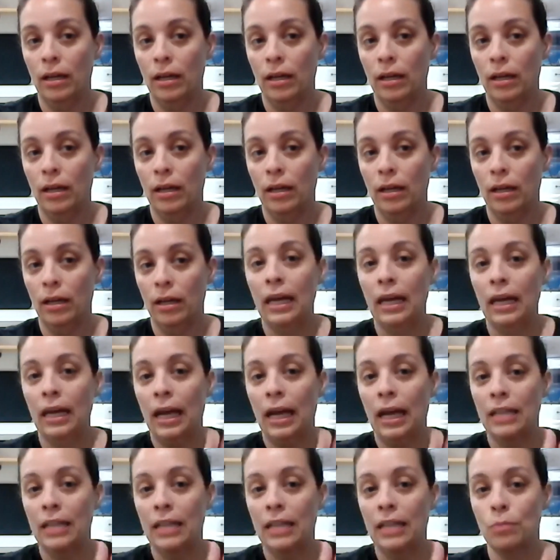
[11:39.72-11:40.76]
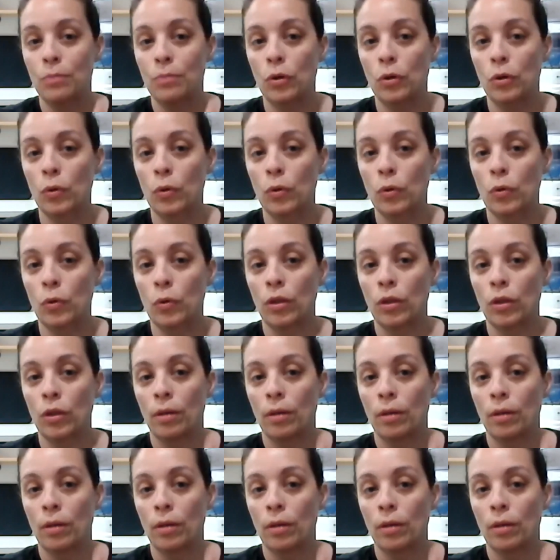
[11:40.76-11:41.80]
in a smooth
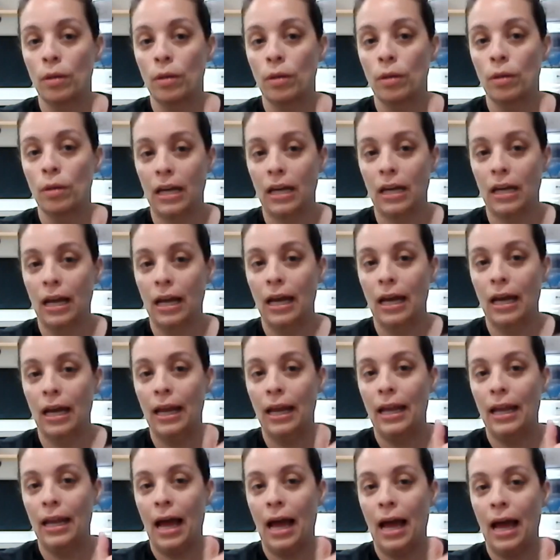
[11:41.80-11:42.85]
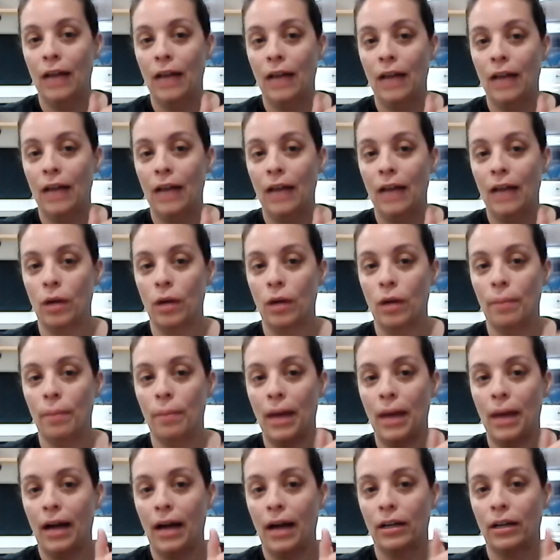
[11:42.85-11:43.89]
motion. And then as you come
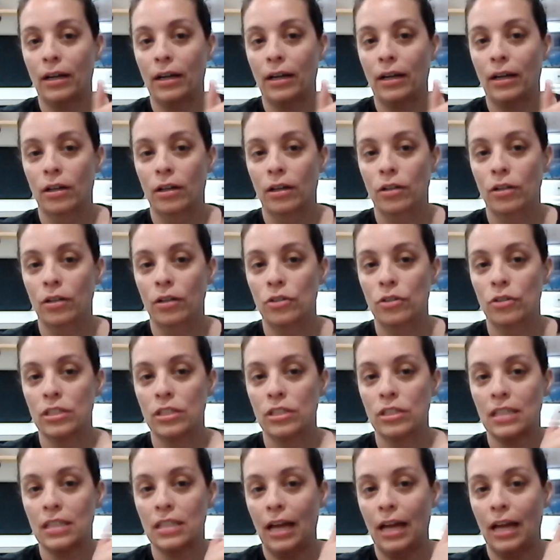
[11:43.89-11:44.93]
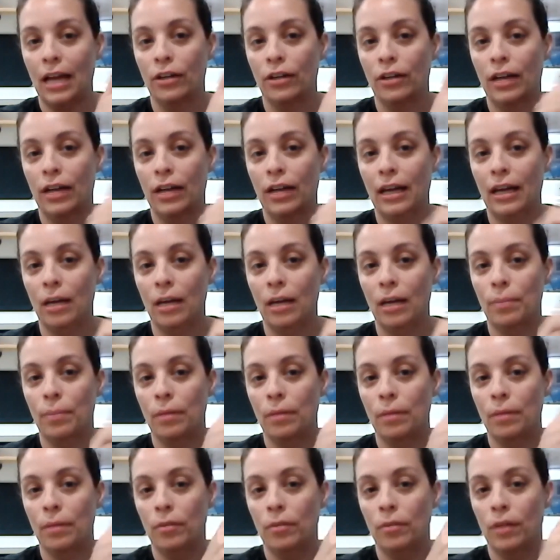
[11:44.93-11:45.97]
back, you just slide your hand up and move
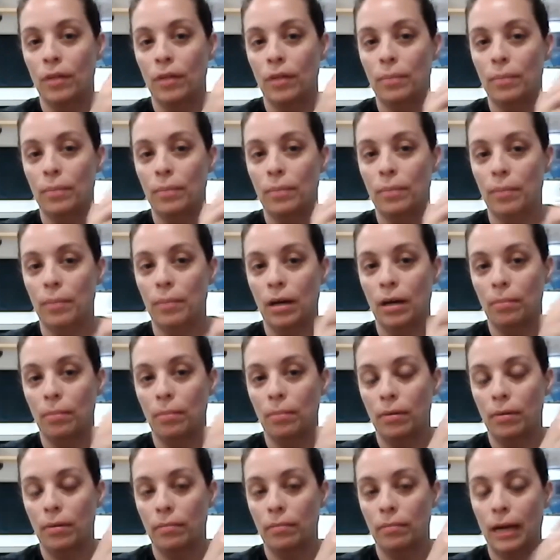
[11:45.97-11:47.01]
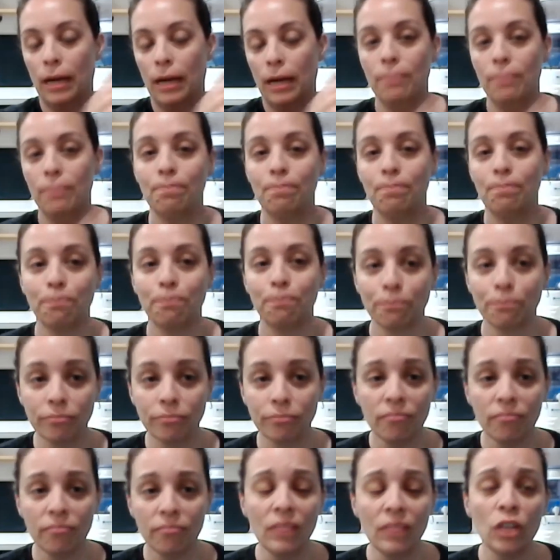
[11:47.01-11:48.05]
up and up and up, okay?
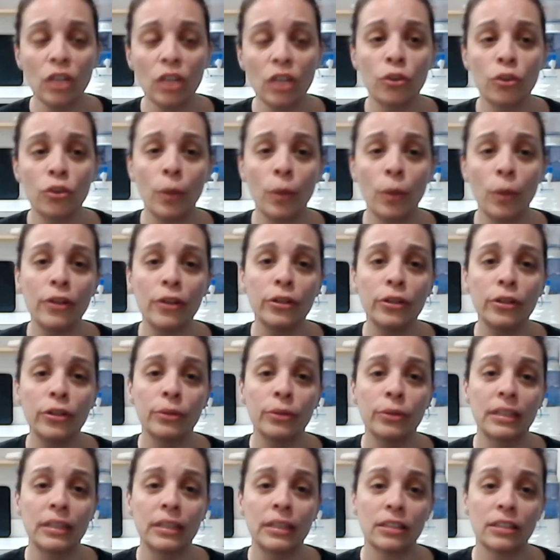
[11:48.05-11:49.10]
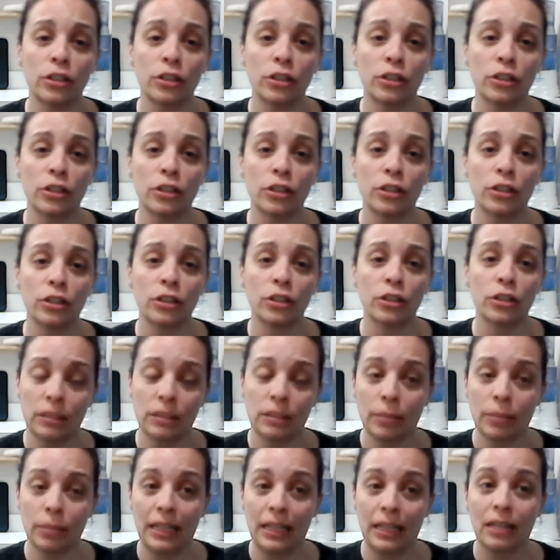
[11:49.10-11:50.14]
So whether you're doing this on yourself or
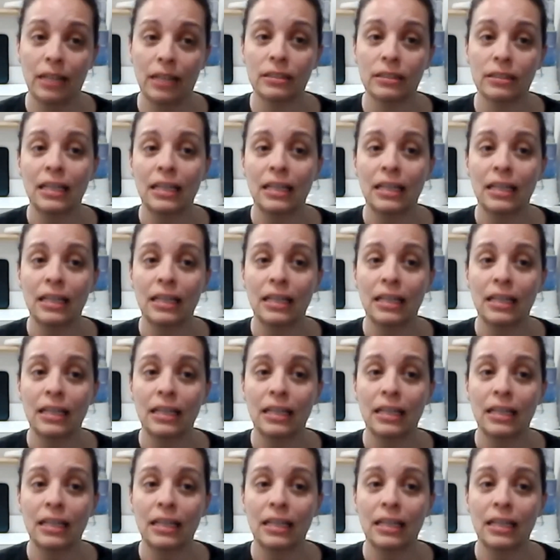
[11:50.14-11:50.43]
somebody else,